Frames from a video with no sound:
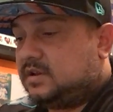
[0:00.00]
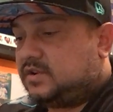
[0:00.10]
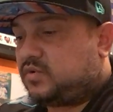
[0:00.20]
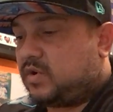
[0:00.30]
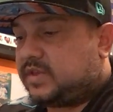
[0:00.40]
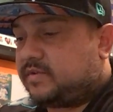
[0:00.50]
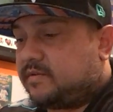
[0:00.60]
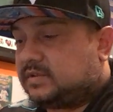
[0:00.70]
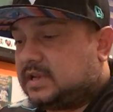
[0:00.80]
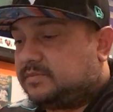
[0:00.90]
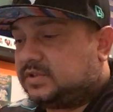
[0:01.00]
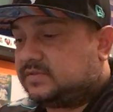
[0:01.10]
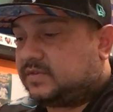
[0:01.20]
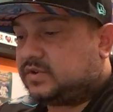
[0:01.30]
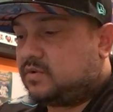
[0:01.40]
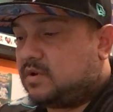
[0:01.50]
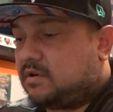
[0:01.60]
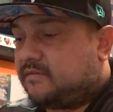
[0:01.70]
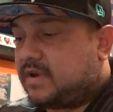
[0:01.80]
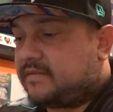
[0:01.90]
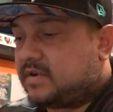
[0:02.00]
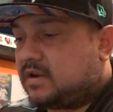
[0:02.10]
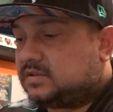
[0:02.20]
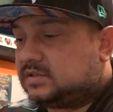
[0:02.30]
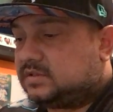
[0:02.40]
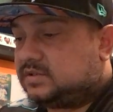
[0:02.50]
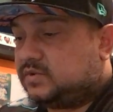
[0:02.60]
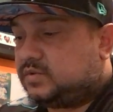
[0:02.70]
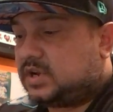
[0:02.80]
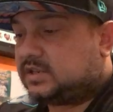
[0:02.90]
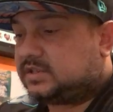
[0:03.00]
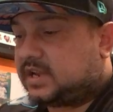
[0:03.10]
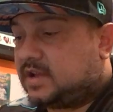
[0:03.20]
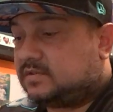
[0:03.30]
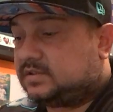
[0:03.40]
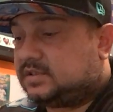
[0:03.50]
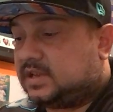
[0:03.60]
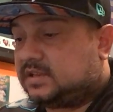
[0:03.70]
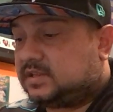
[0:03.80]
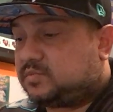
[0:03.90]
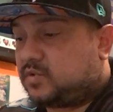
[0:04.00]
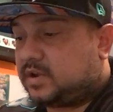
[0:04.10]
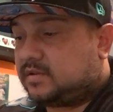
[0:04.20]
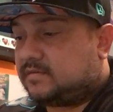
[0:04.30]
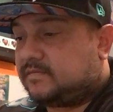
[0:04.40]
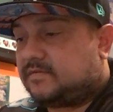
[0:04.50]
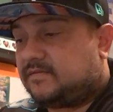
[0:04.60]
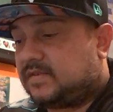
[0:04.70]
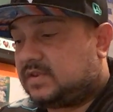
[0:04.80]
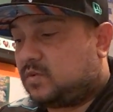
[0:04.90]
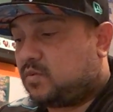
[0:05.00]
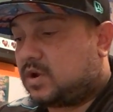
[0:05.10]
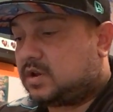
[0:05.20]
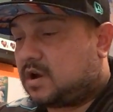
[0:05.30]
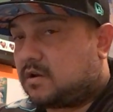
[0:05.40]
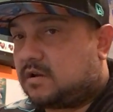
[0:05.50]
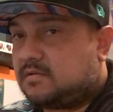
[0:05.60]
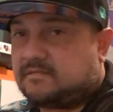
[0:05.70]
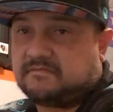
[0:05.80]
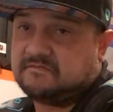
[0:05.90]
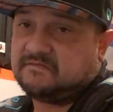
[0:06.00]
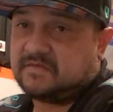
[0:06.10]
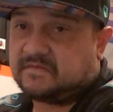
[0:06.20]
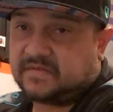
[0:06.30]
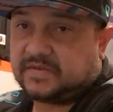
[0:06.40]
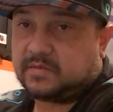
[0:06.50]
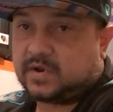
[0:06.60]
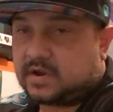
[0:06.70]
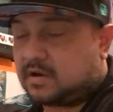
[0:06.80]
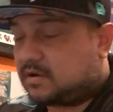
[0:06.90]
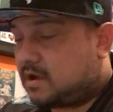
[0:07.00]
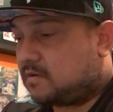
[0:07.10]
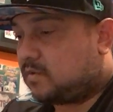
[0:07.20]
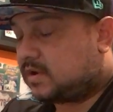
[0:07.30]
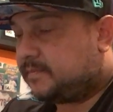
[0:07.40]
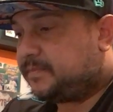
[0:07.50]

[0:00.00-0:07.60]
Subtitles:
23 receptions for 205 yards and 2 touchdowns at this point, 51 yarder, a 51-yard long one.